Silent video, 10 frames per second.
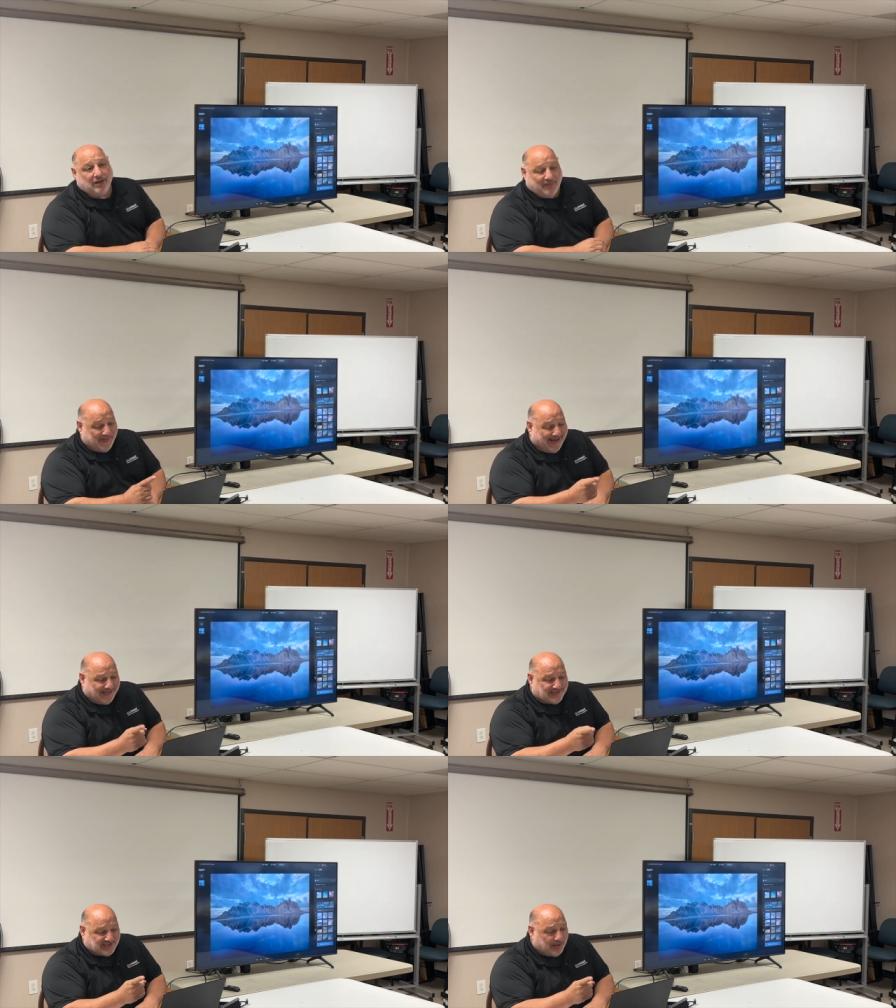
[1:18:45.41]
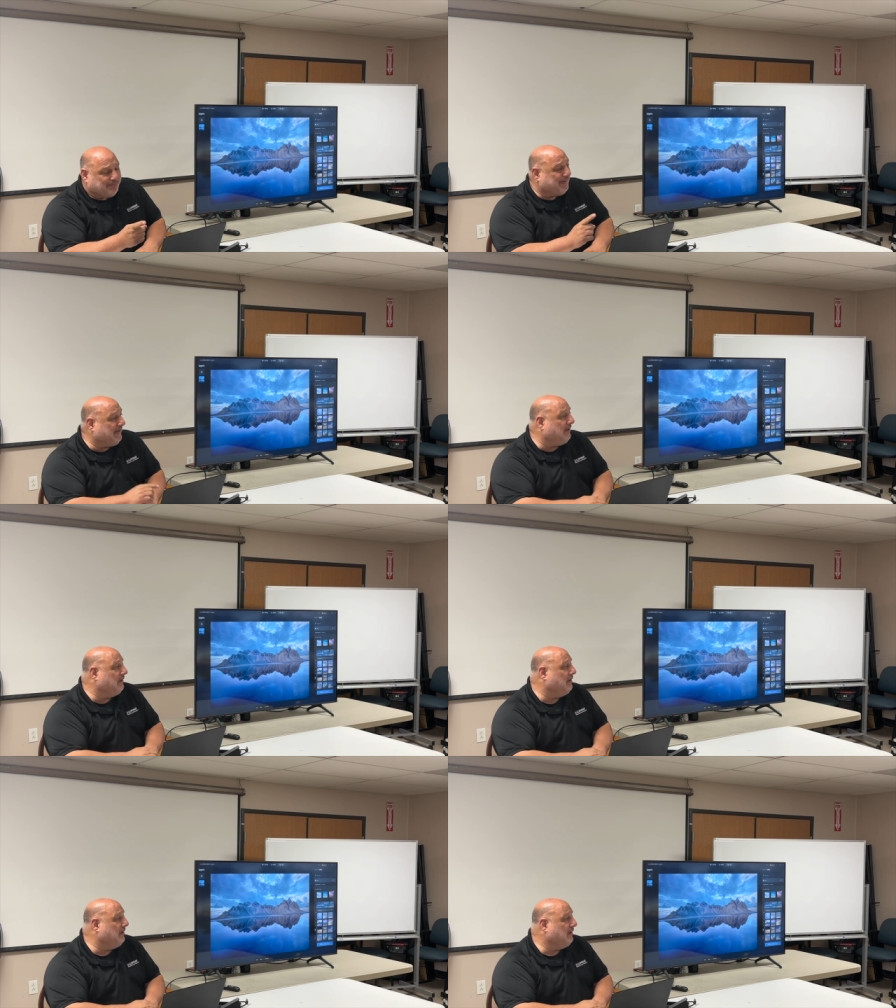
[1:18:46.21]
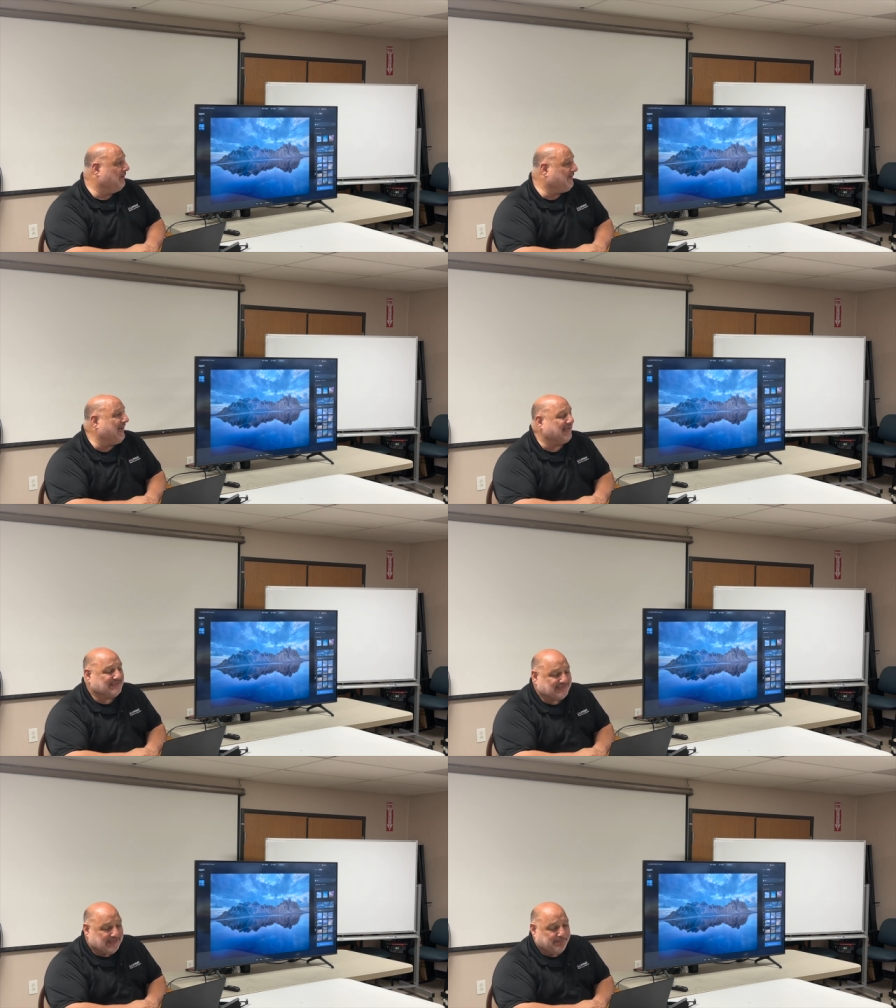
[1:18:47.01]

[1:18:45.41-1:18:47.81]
That is something that I could see